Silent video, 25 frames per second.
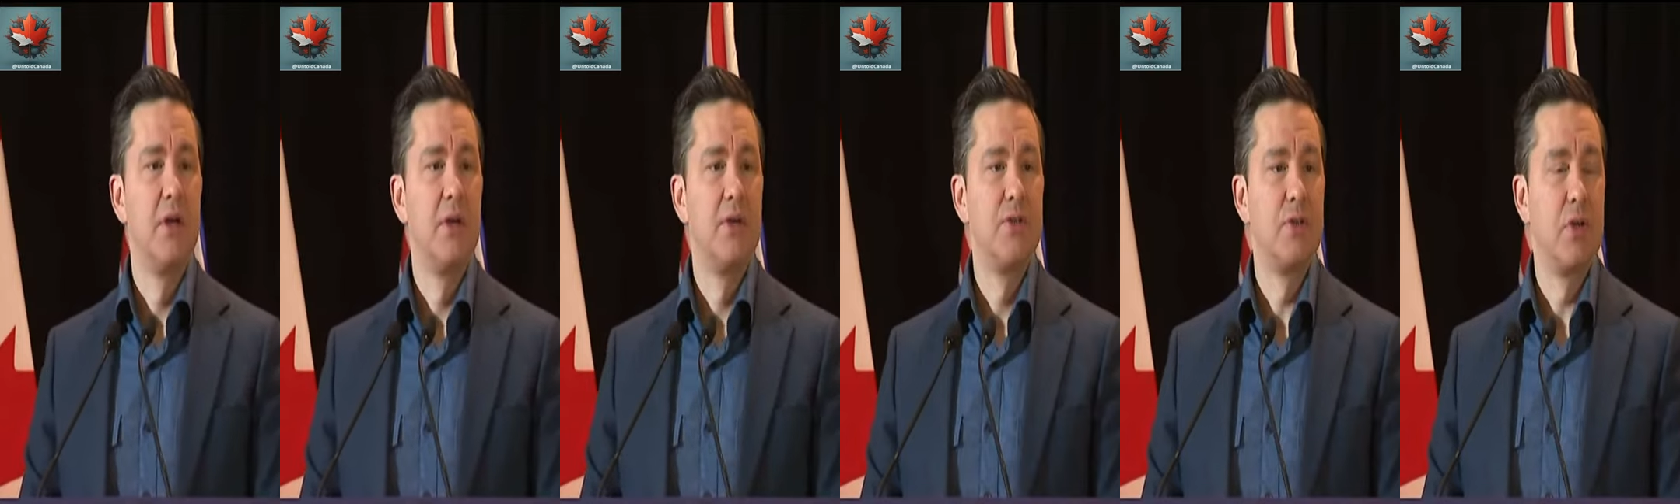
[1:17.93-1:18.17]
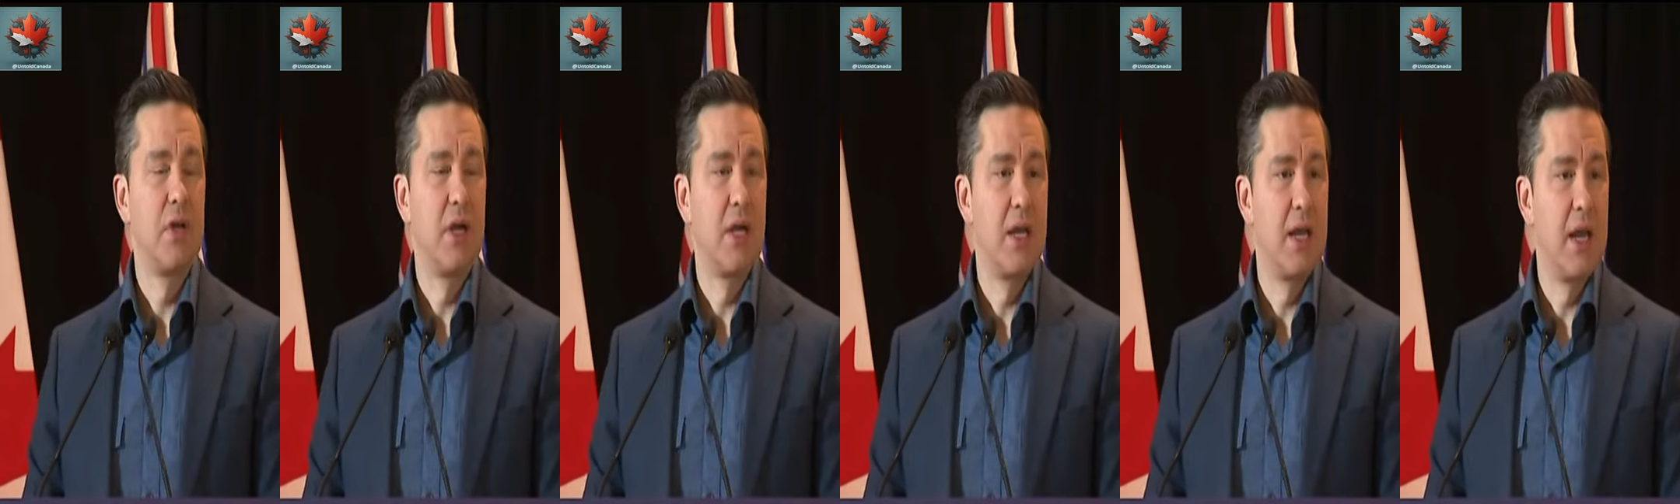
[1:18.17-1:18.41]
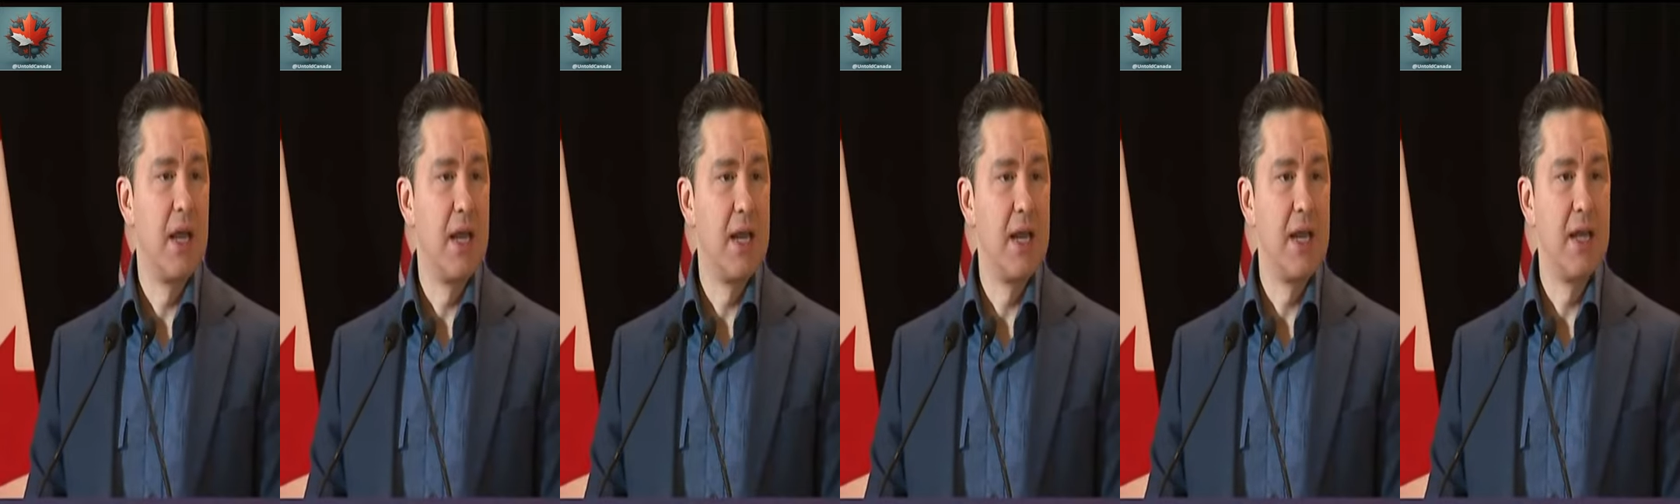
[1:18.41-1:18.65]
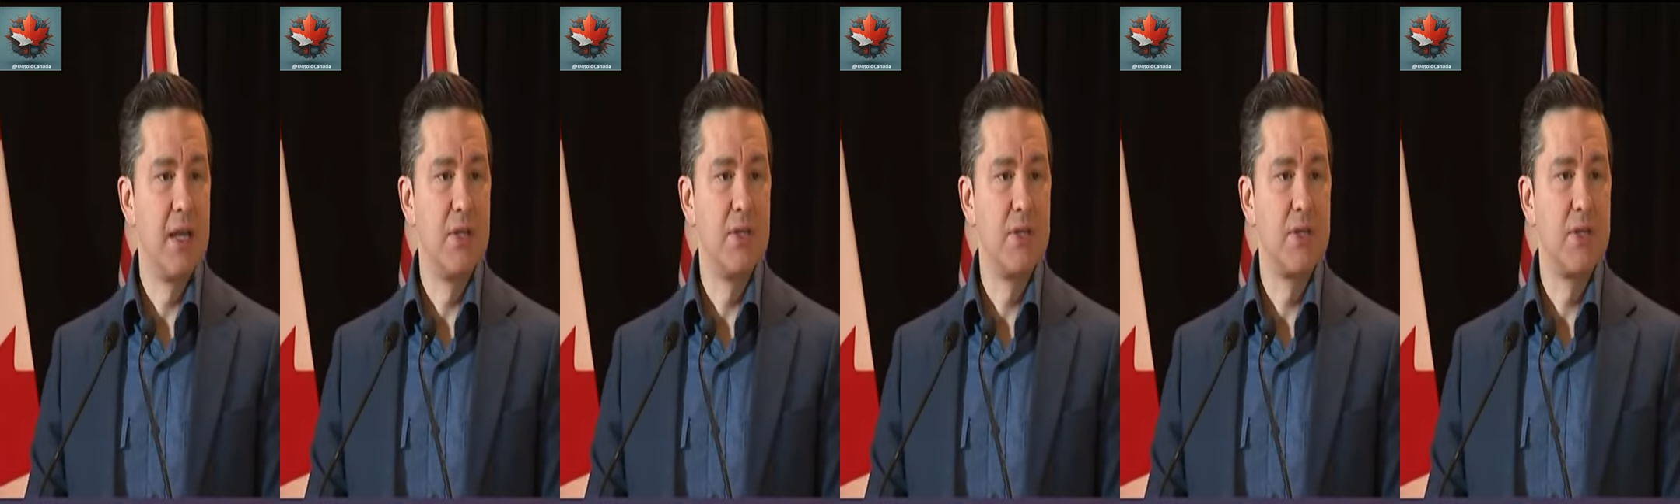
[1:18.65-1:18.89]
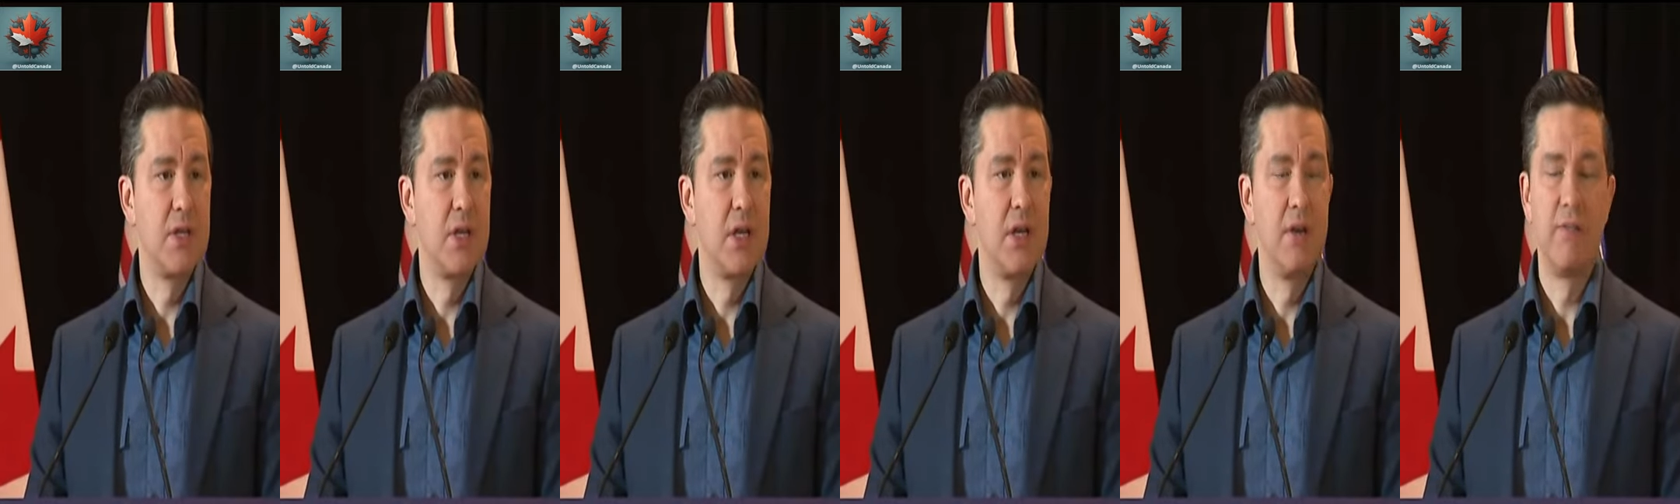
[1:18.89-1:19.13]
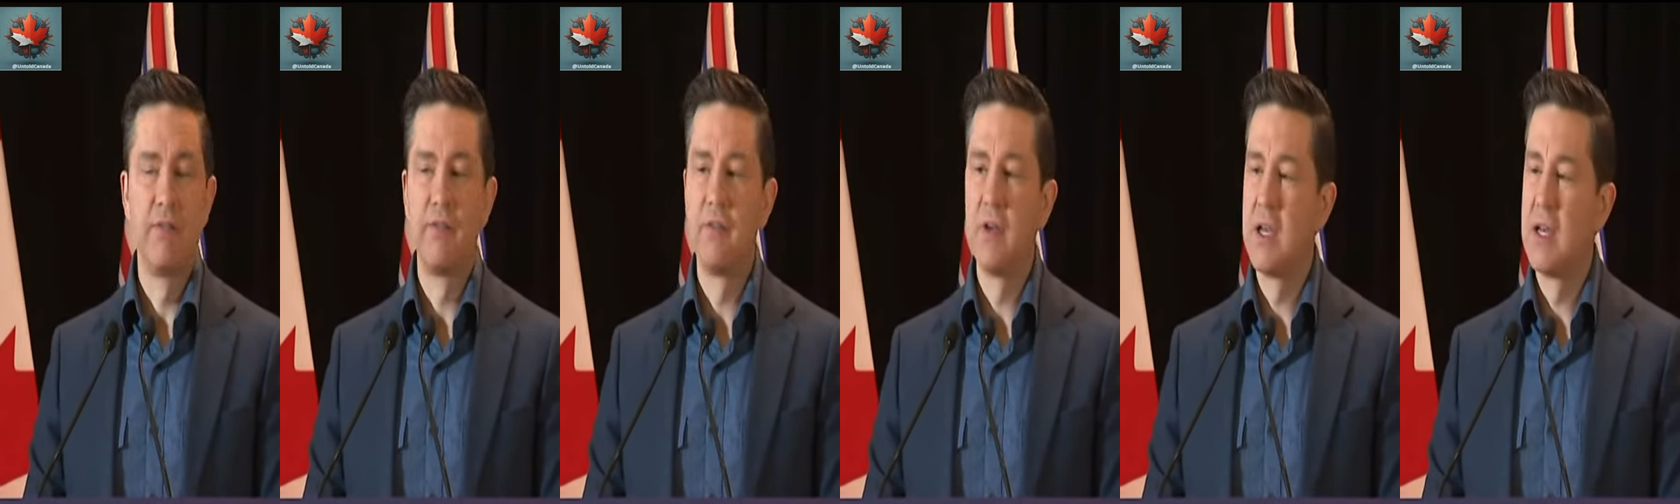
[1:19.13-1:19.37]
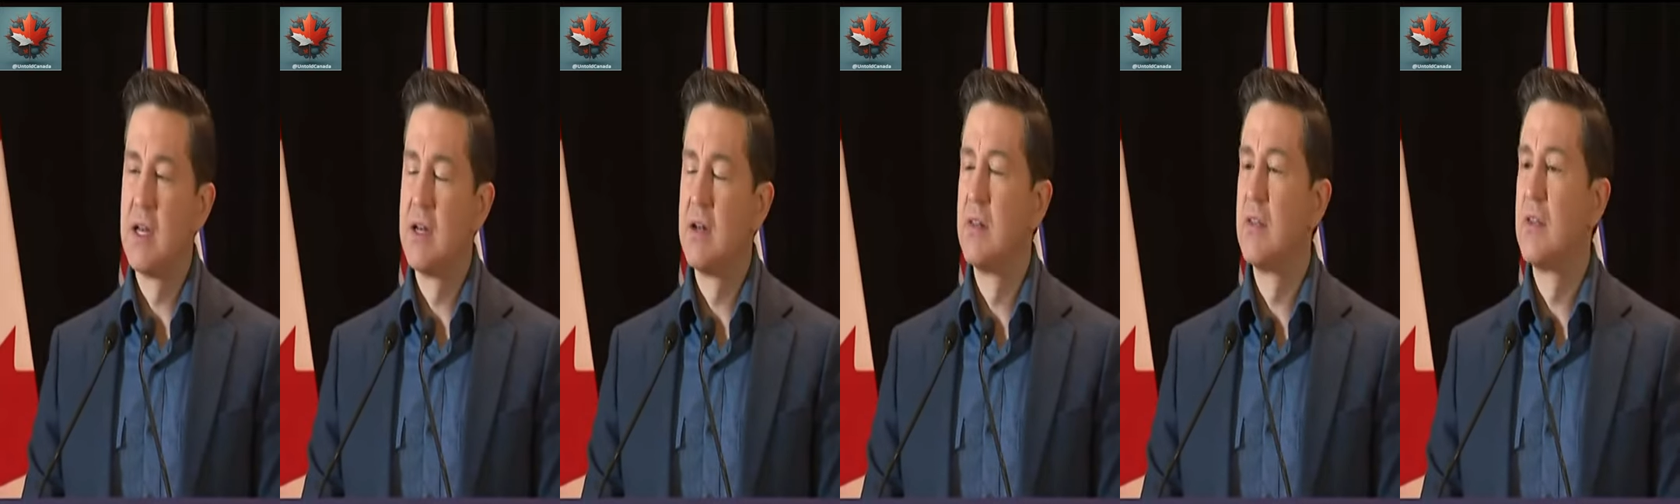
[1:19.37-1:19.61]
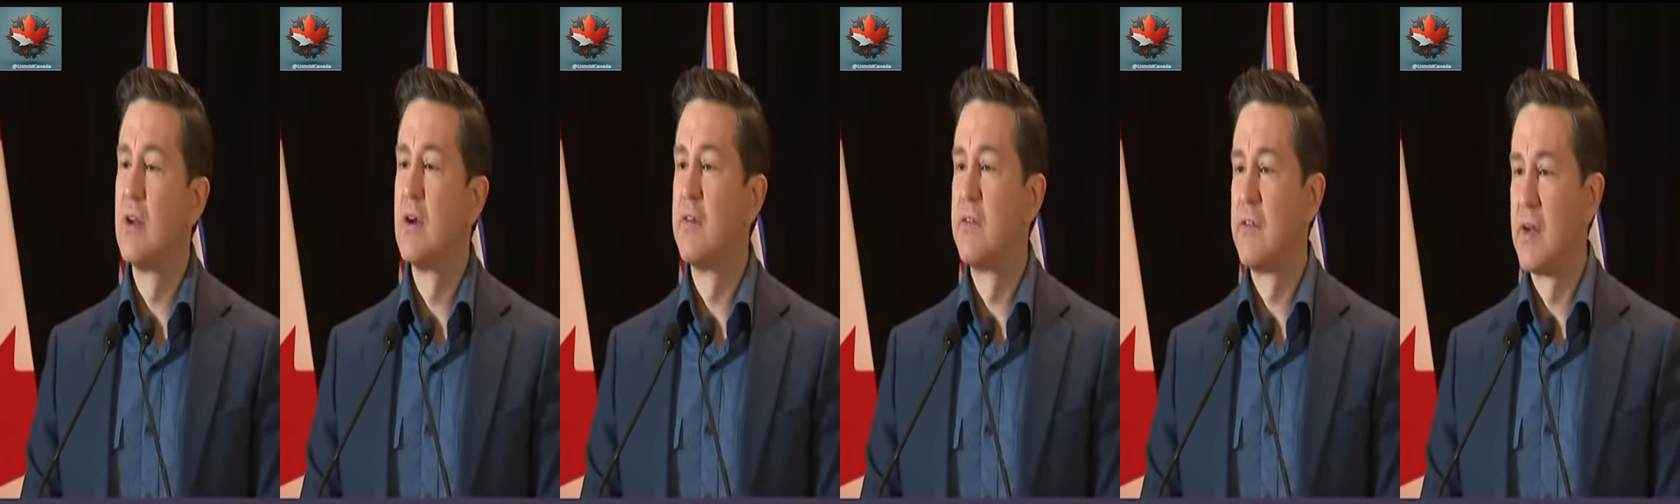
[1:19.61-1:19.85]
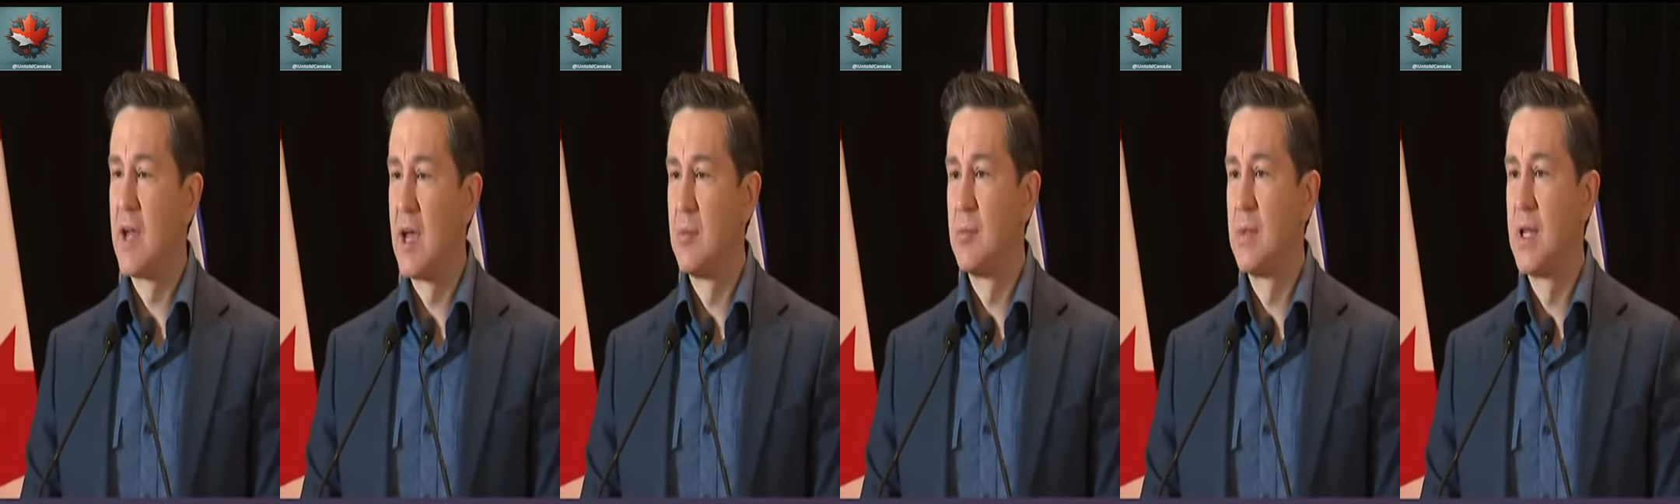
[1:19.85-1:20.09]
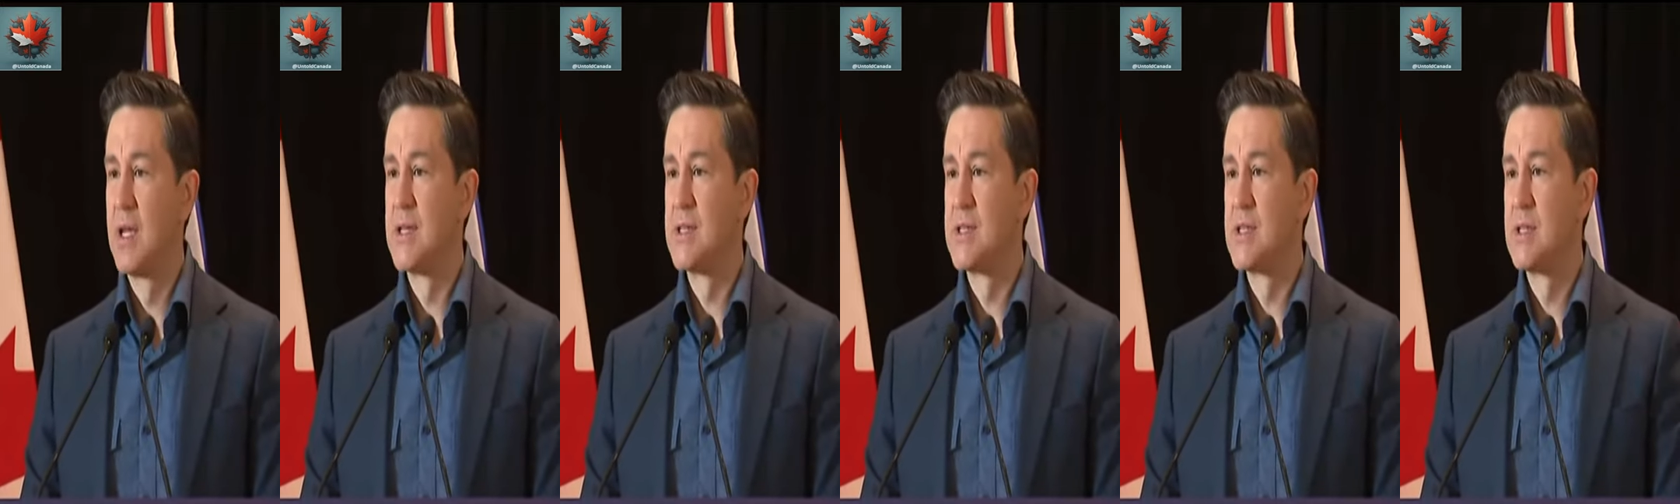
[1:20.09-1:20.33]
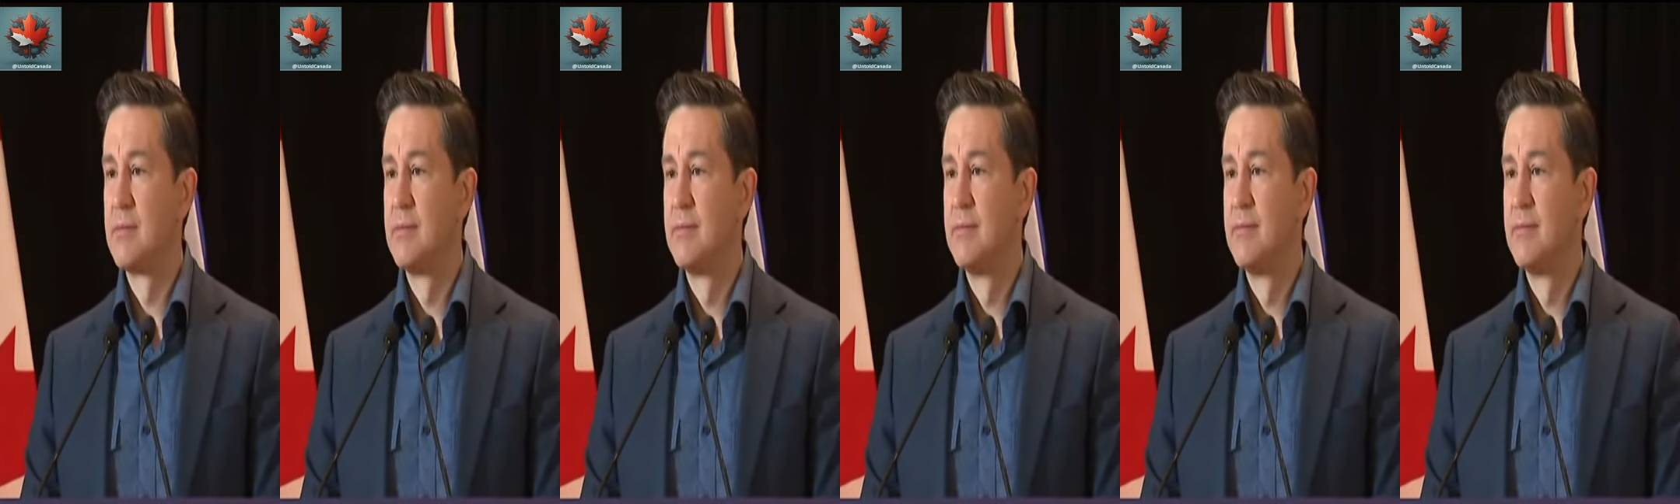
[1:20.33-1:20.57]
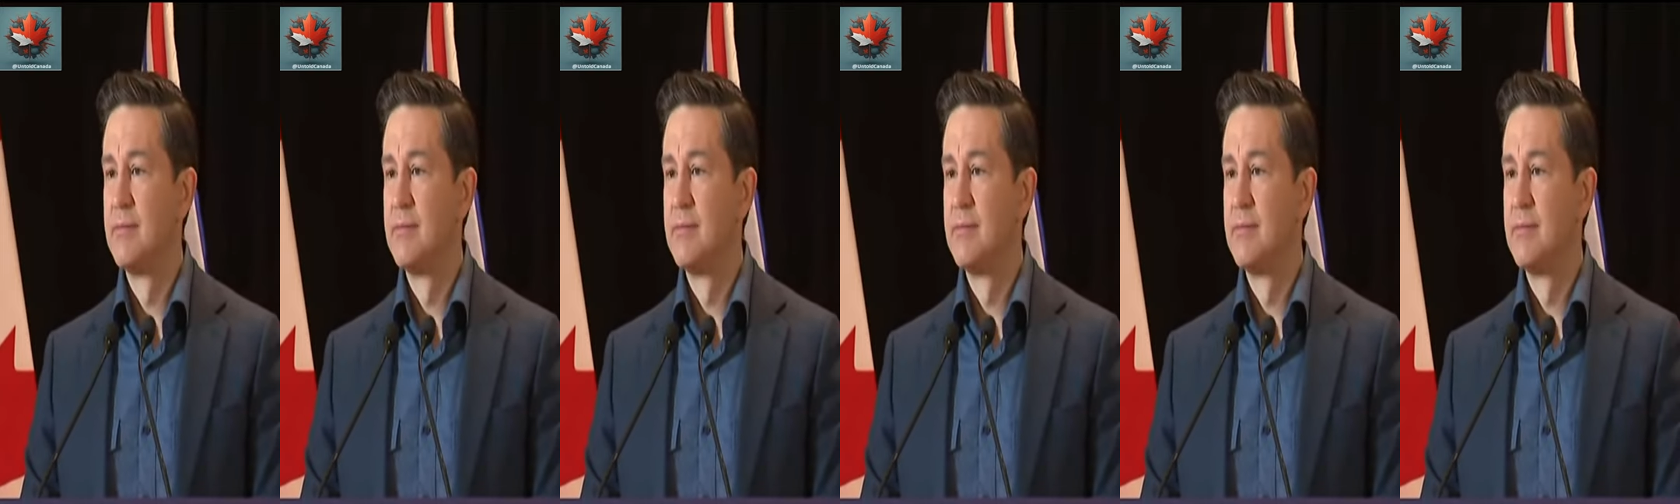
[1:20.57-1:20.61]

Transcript: so Canadians can feed their families.